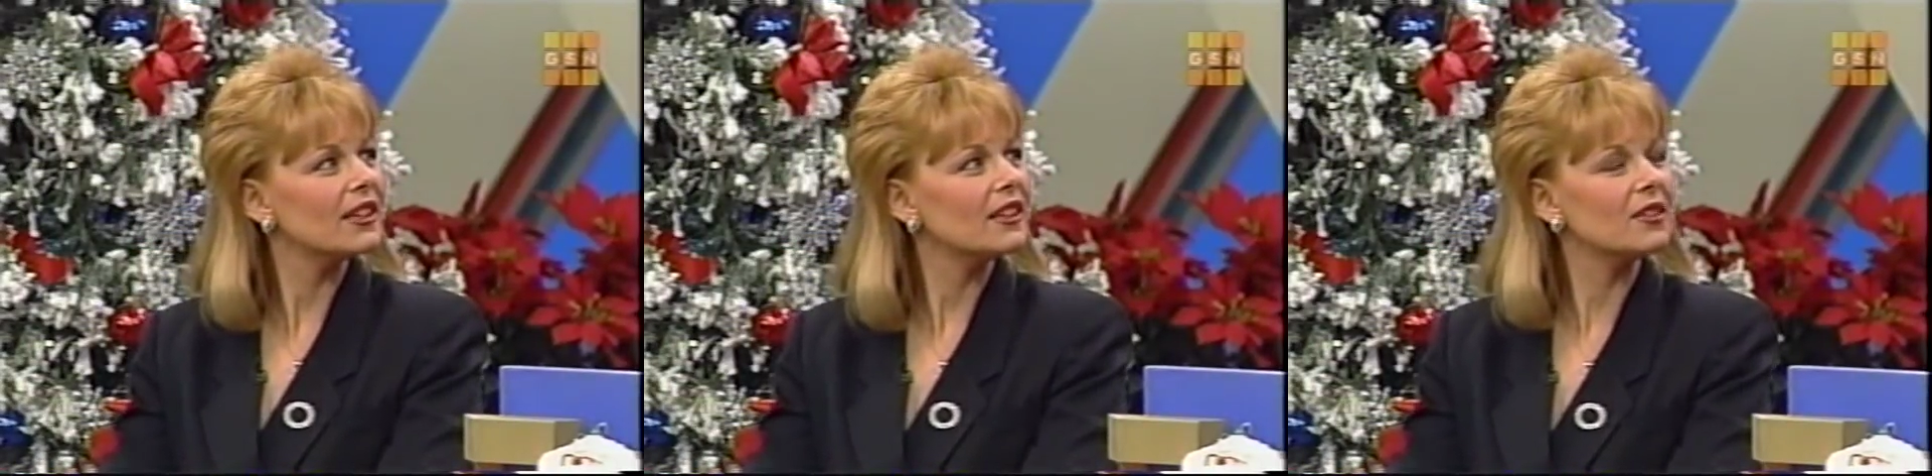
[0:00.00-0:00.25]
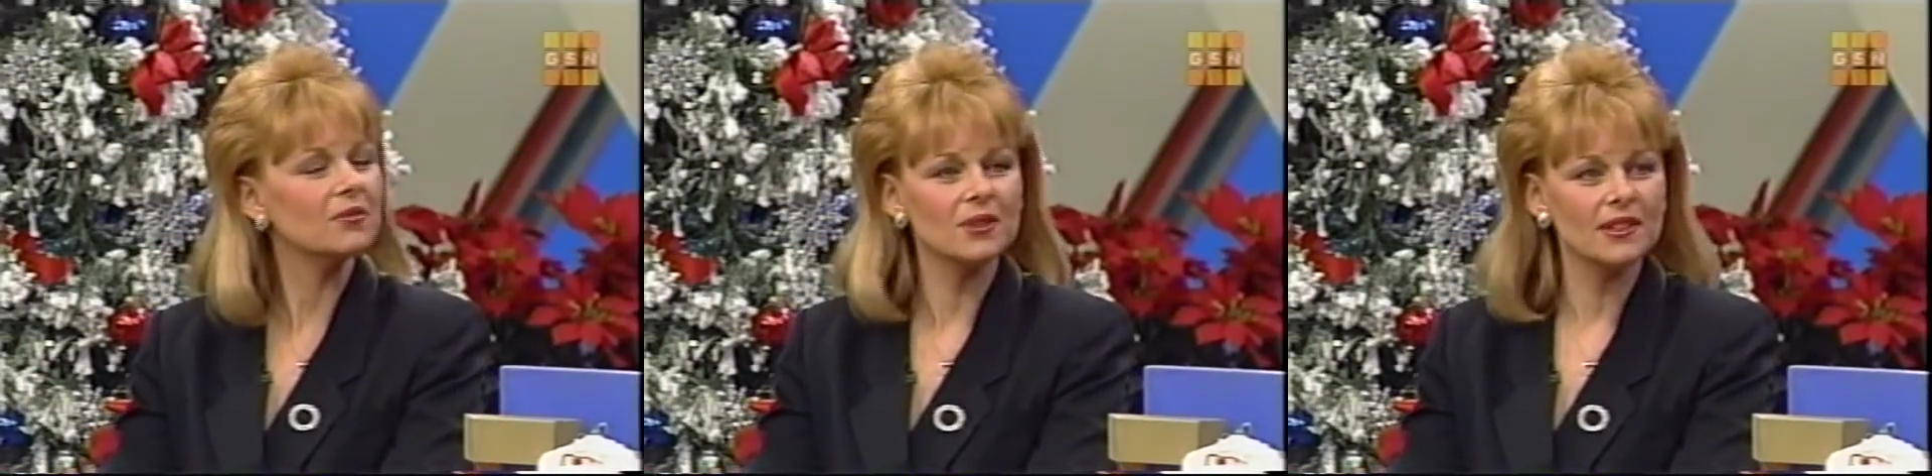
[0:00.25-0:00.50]

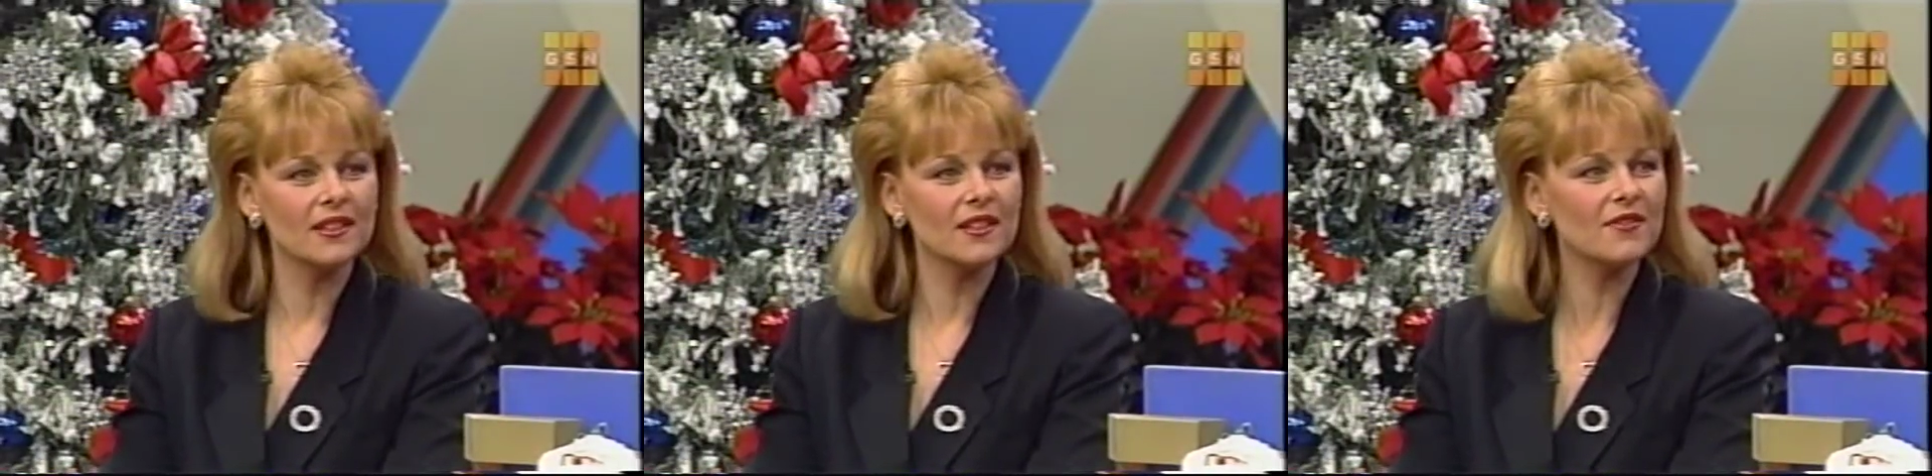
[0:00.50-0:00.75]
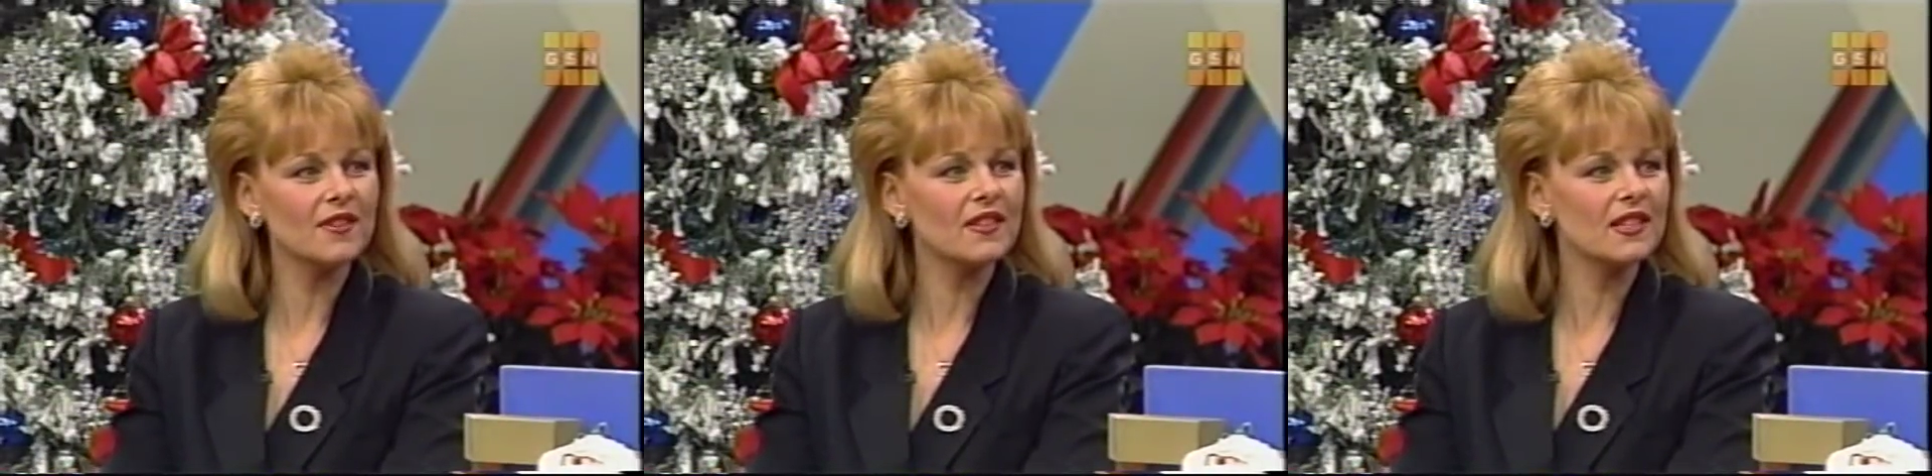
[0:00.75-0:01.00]
Very good. We're
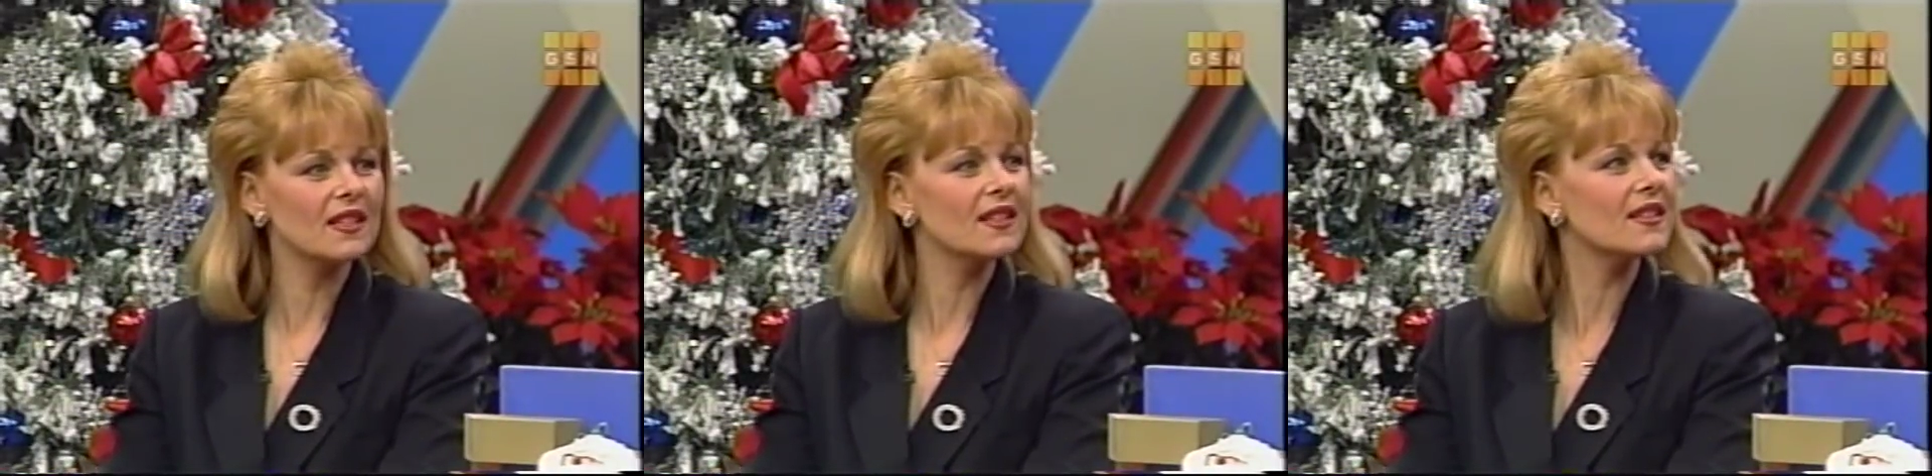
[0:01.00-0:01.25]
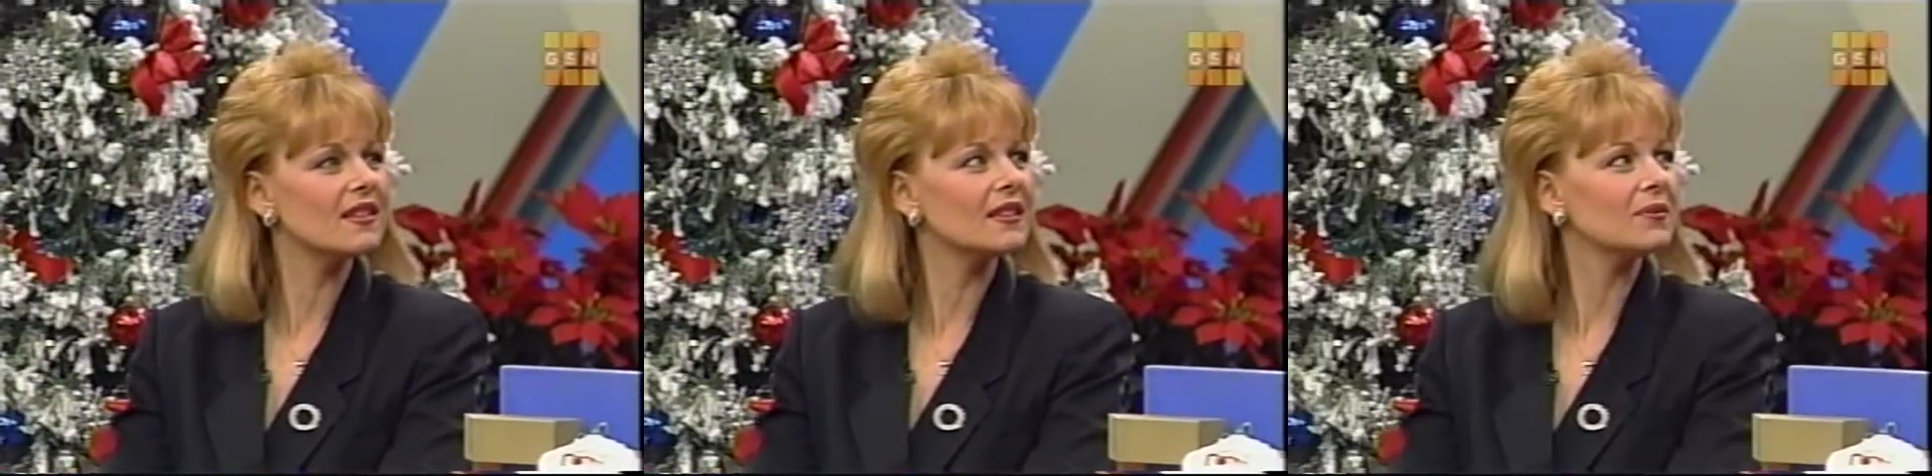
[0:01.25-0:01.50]
in our fifth
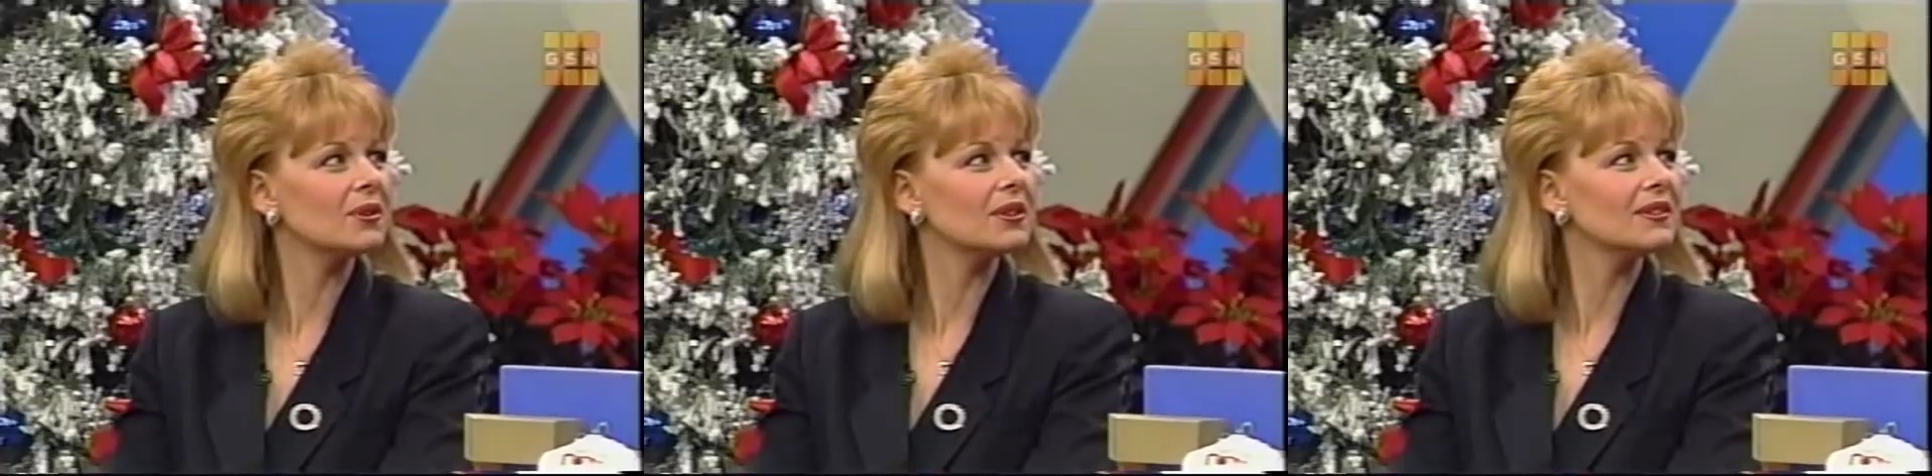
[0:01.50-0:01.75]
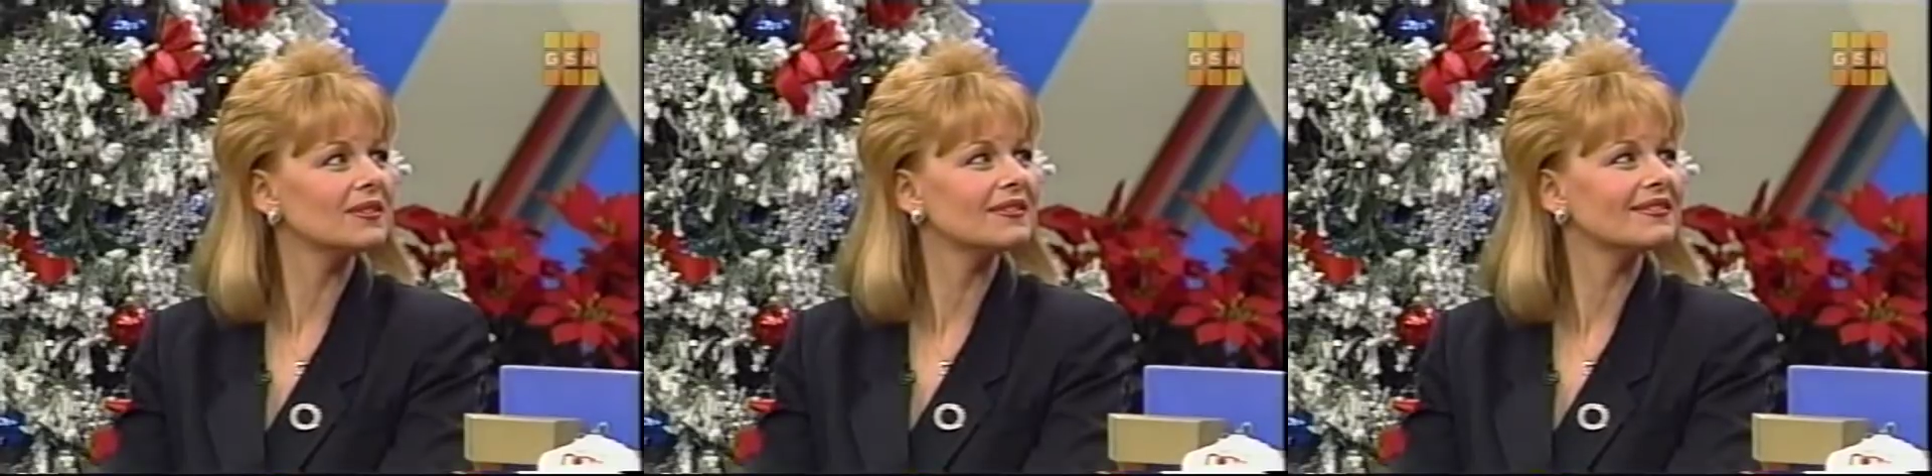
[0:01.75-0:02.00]
season,
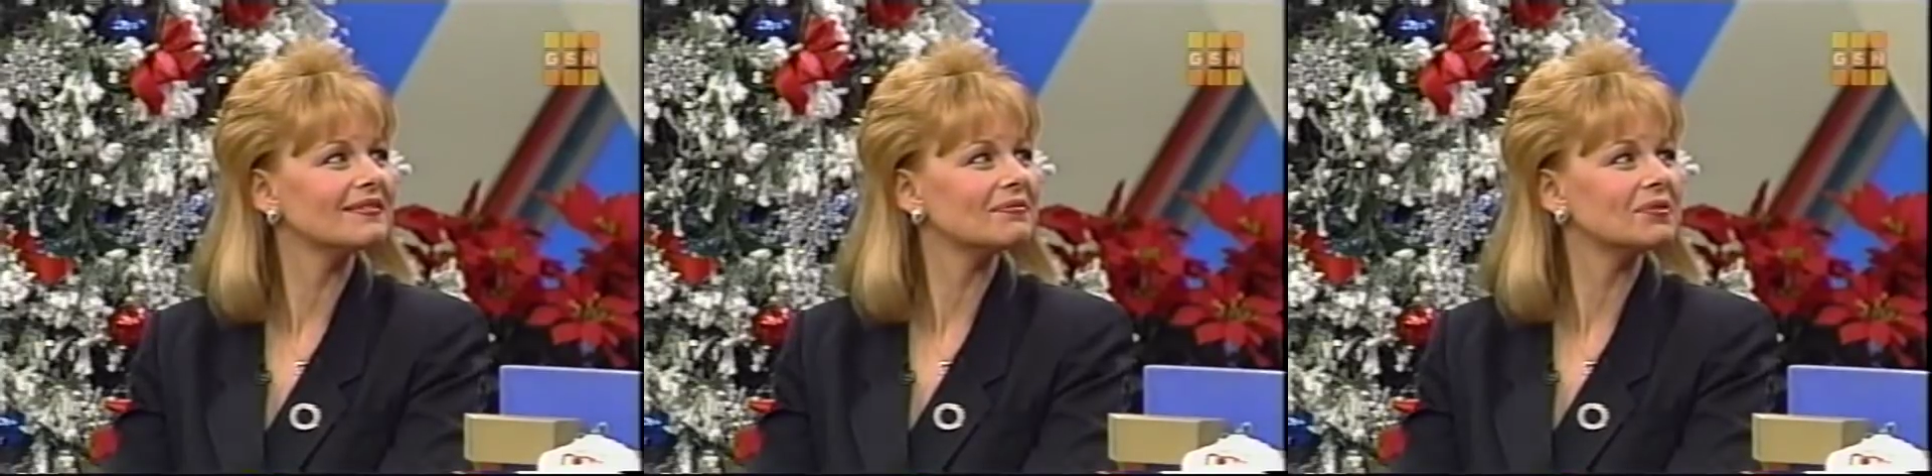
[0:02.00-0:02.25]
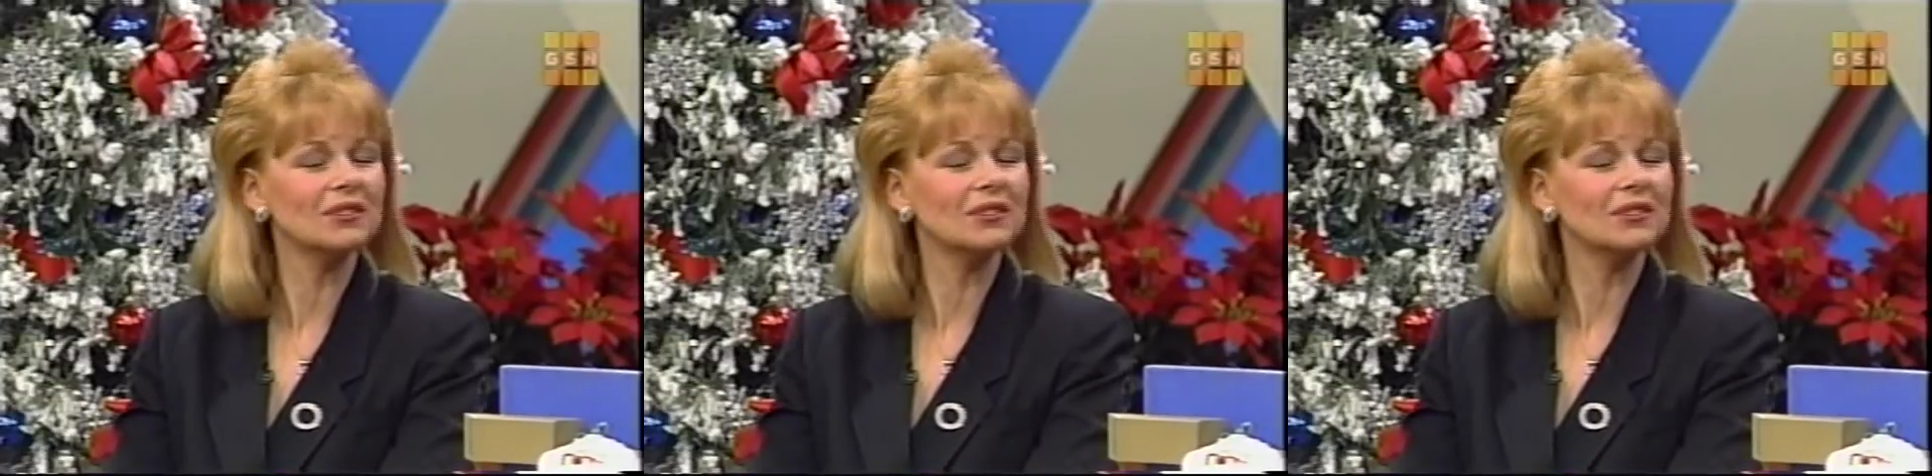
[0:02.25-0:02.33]
and we're